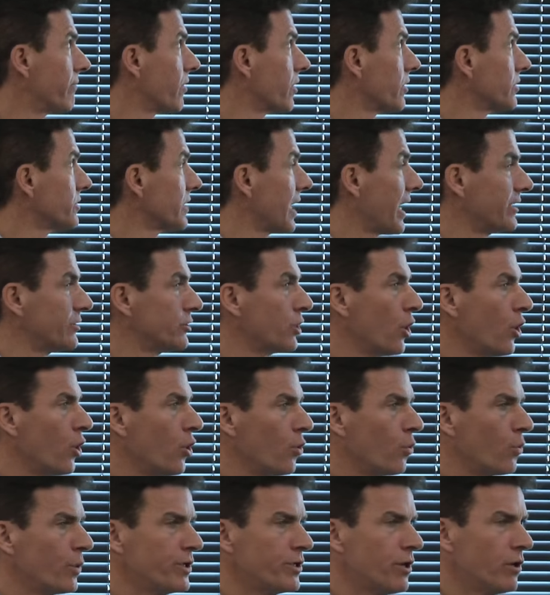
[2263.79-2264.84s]
of our size.
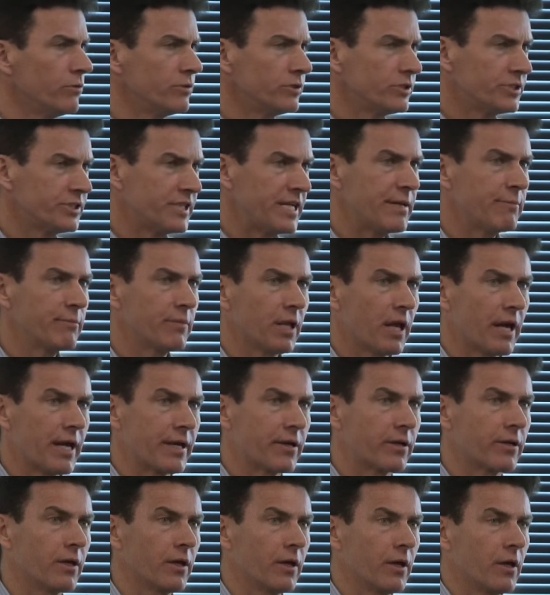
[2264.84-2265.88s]
We don't seem
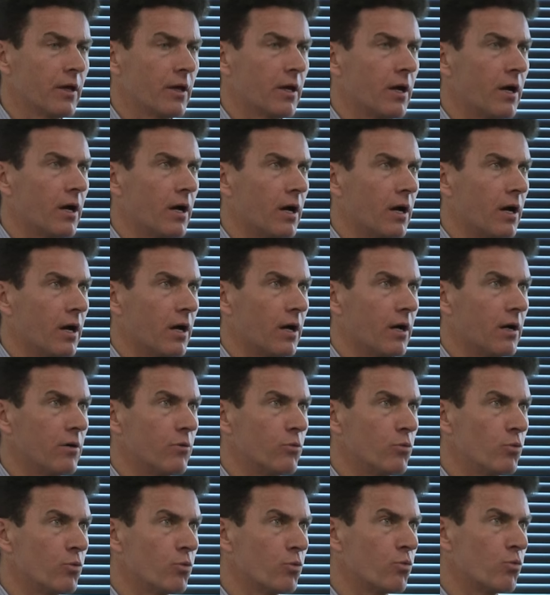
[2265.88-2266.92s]
like uh,
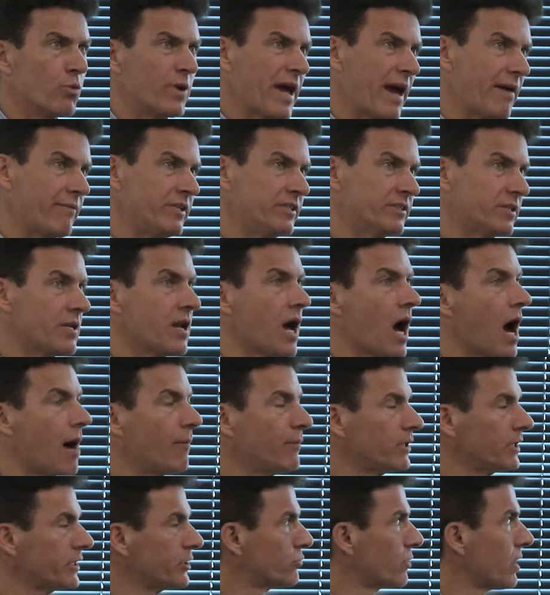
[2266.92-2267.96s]
we have these
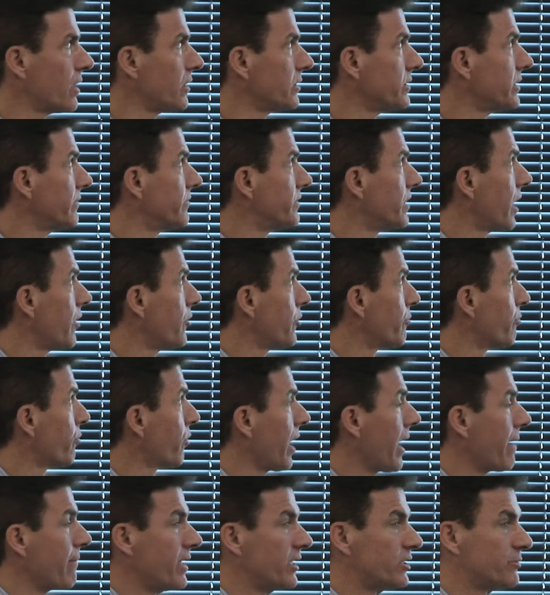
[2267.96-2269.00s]
anomalies relative to other
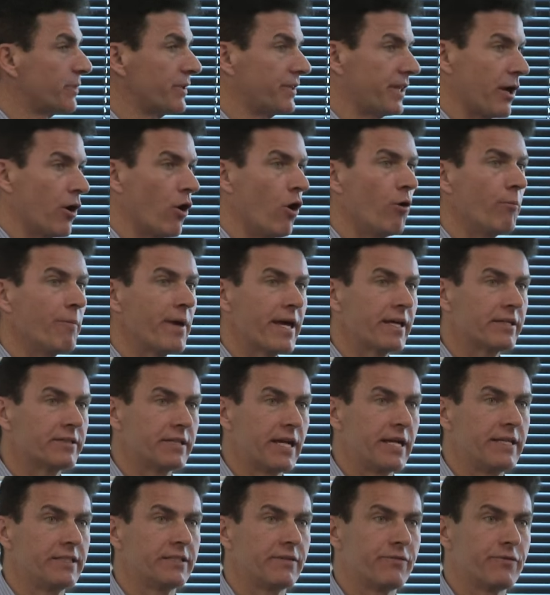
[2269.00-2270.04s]
primates, but they all make
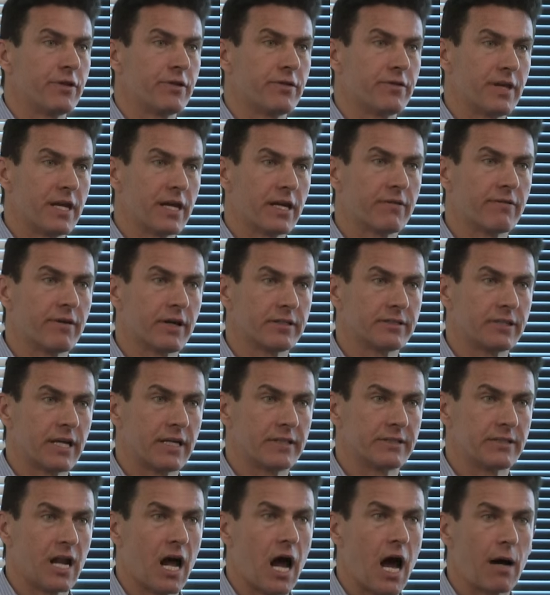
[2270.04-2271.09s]
sense if you think of us
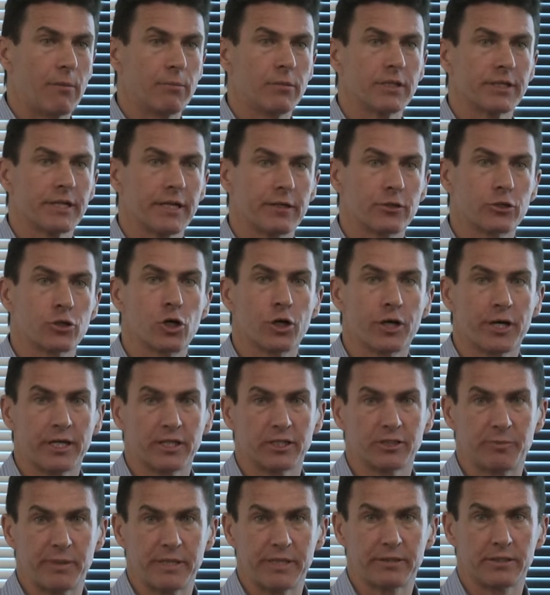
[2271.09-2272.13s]
as an obligate cooking
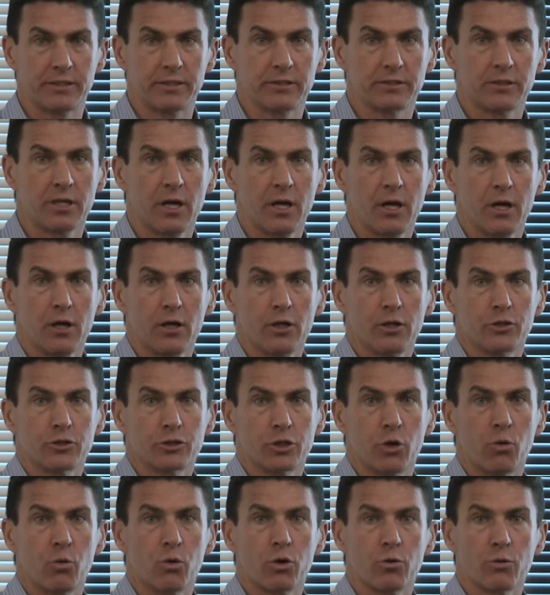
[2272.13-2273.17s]
species.
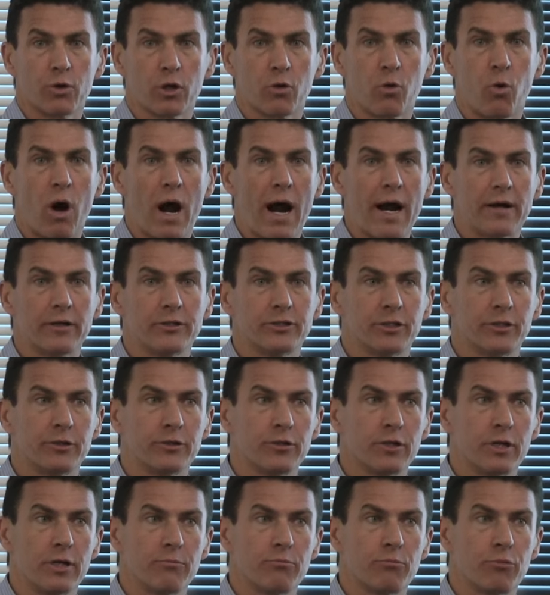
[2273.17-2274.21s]
So we're required
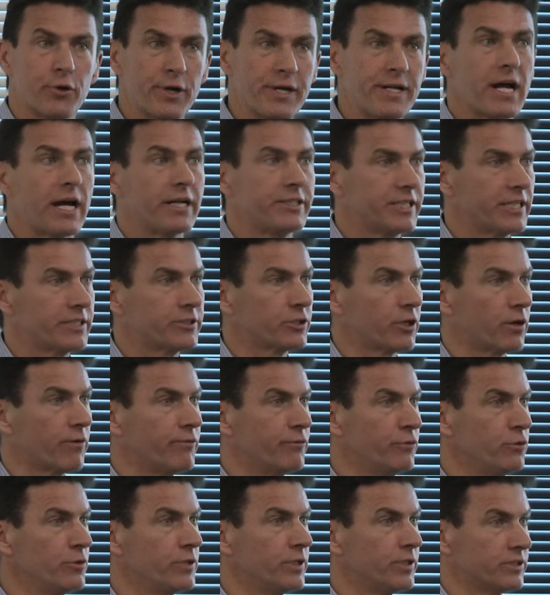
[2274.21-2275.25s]
to pre-digest our
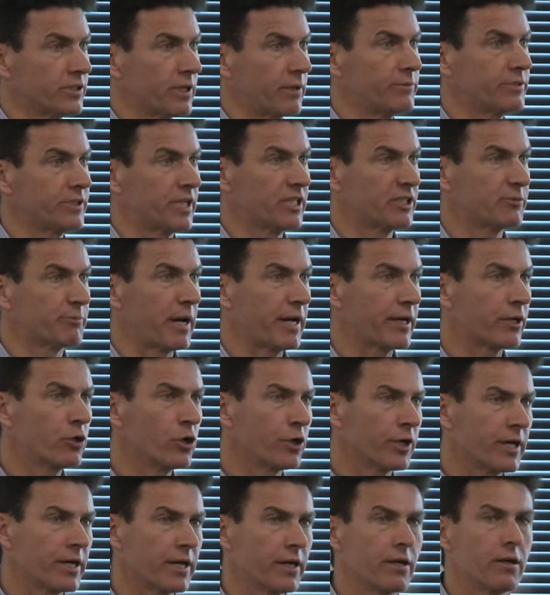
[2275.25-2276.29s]
food in some sense by
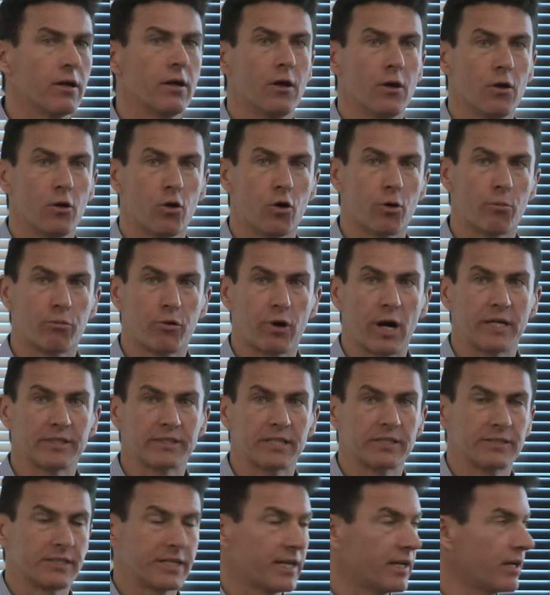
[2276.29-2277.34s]
cooking it or
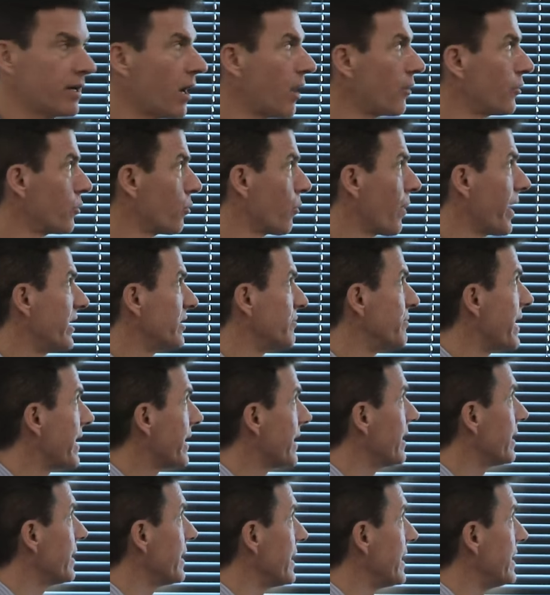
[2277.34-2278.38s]
processing it in other ways,
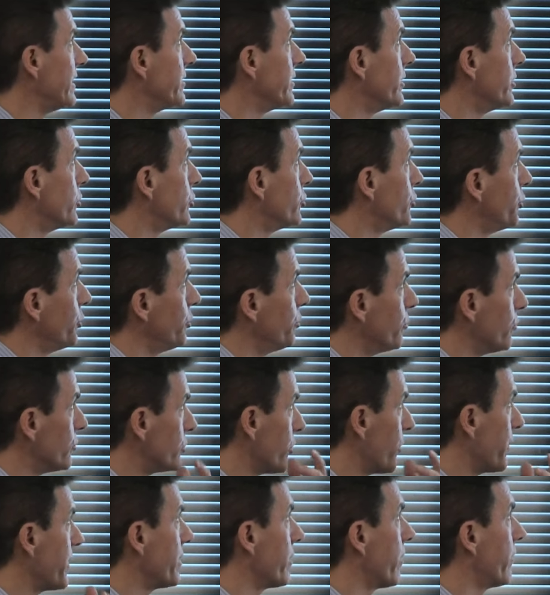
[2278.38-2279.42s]
making it easy to chew
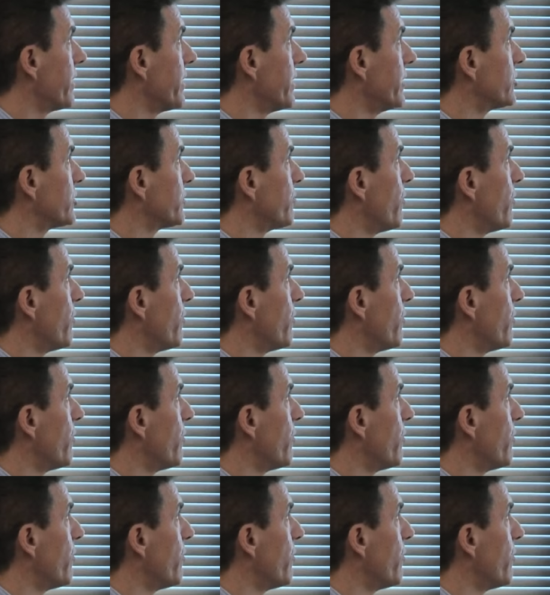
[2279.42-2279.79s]
so we don't need